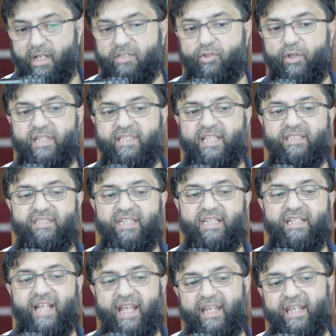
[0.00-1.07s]
So he says,
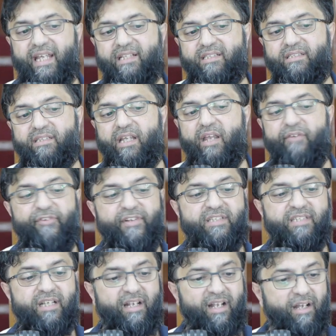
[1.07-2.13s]
delay it if it's
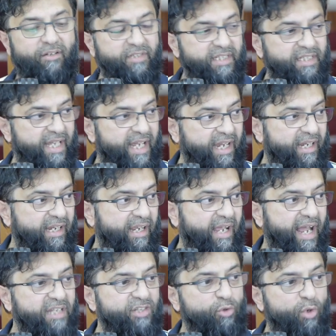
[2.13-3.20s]
a cloudy day
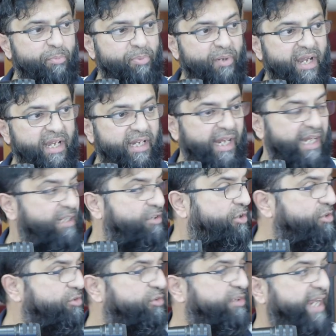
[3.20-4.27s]
and you are praying in
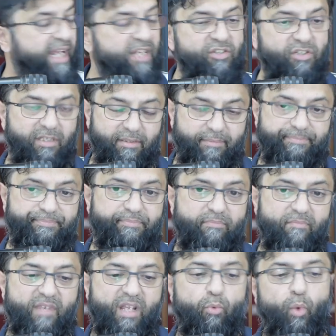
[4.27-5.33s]
congregation.
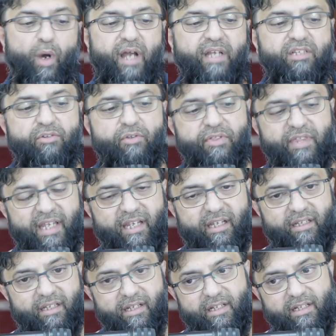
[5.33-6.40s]
Why do you
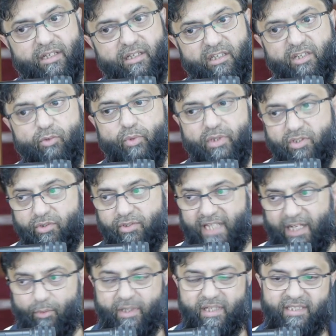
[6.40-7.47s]
think you would do
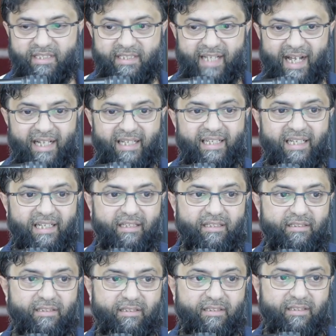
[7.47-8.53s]
that. What is the ta'leel?
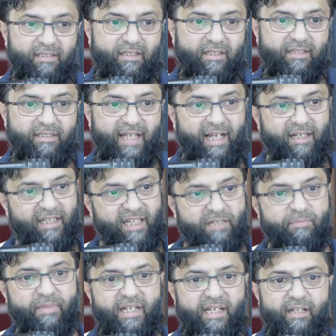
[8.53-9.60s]
Ta'leel
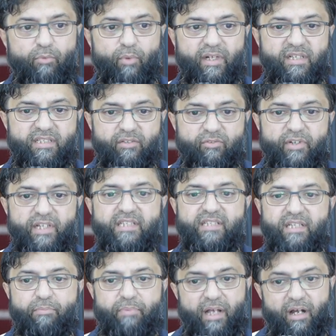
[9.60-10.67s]
meaning what is the
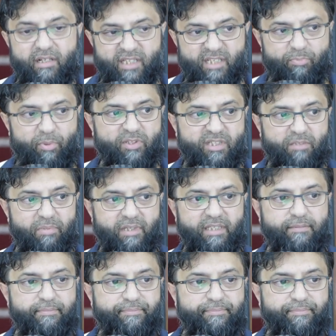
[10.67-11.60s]
reasoning behind this possibly?